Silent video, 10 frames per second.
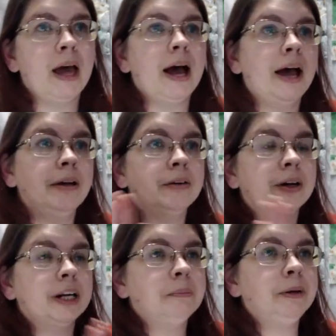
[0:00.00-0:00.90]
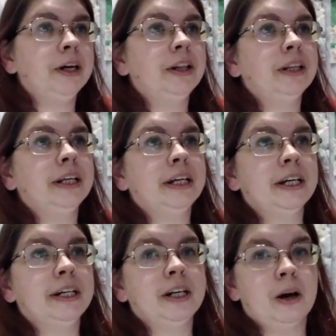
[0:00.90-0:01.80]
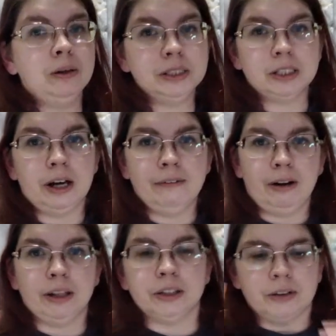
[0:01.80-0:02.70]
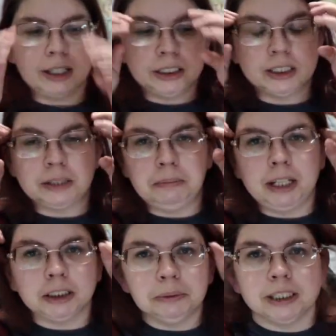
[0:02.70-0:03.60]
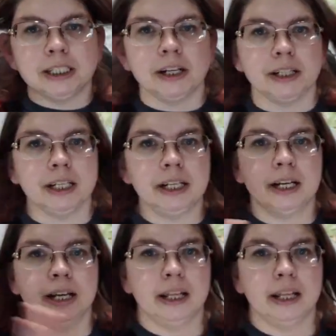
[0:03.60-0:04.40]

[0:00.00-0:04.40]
I am going to put the notes of all the directions and measurements and everything